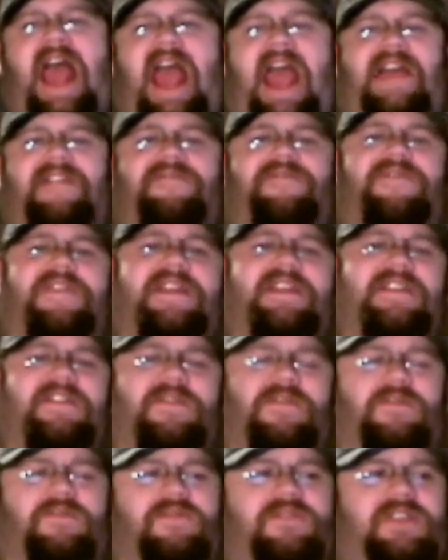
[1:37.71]
and
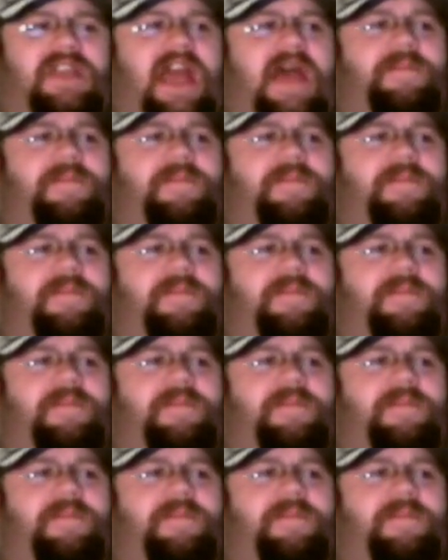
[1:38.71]
videos?